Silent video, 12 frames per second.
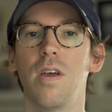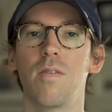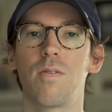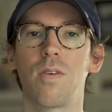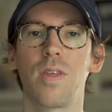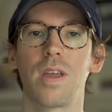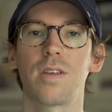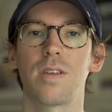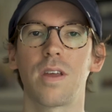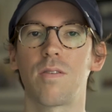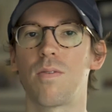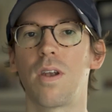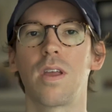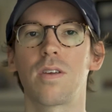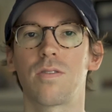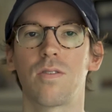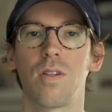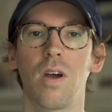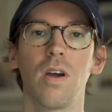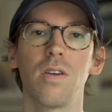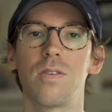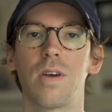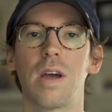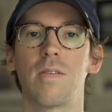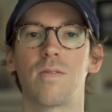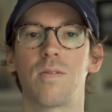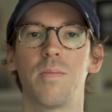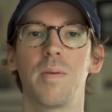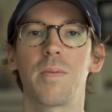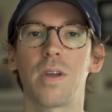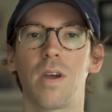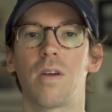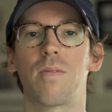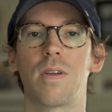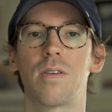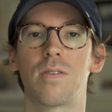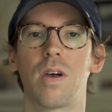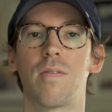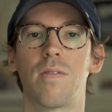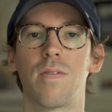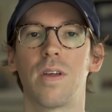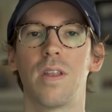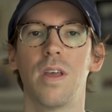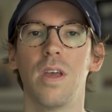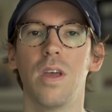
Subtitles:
for things like running external hard drives or memory card readers off of it,